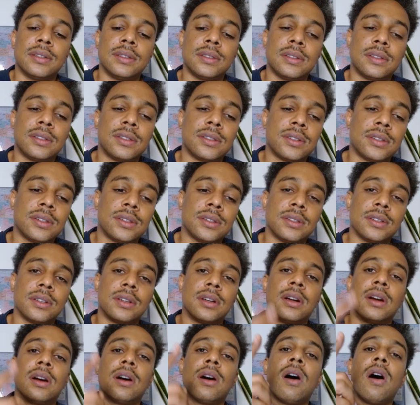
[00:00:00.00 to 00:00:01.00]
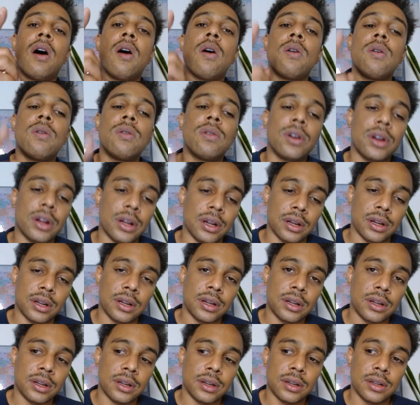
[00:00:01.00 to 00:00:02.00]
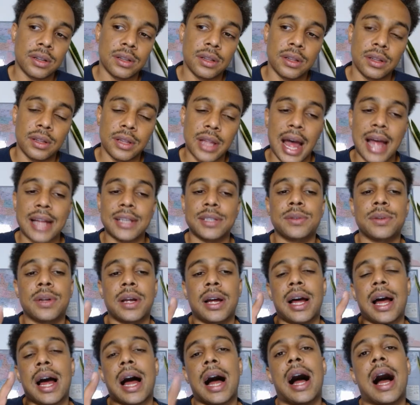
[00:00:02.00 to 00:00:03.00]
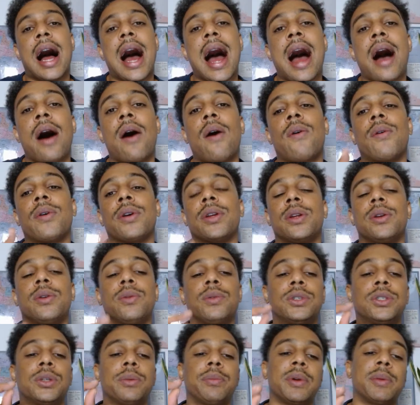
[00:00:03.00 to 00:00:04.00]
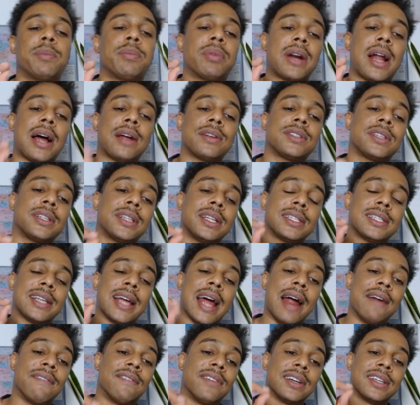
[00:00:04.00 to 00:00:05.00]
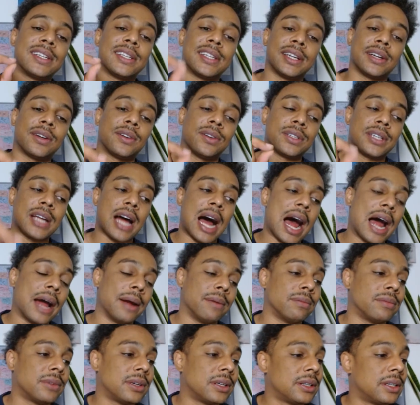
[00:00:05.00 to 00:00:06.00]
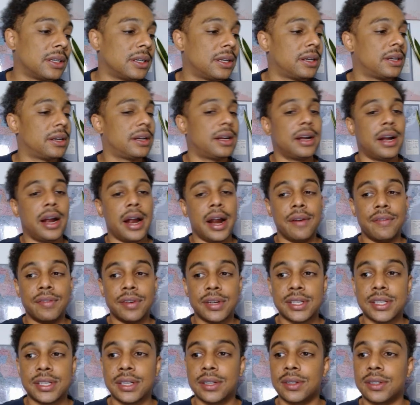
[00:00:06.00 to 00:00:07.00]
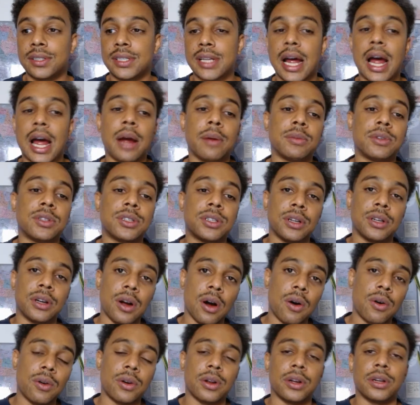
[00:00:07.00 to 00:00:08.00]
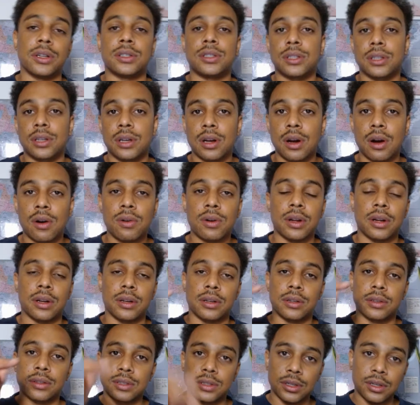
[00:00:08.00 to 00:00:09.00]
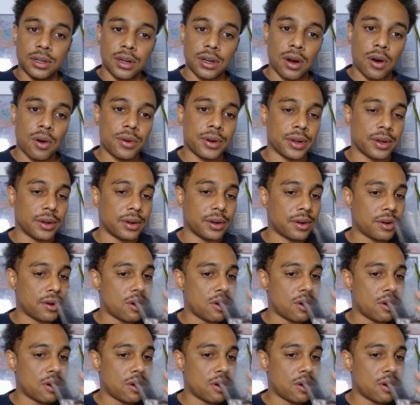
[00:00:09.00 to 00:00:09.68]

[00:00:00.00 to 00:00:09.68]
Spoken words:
To go to. That's how you should be pronouncing this every single time. Every single time. To go to. To go to. To go to.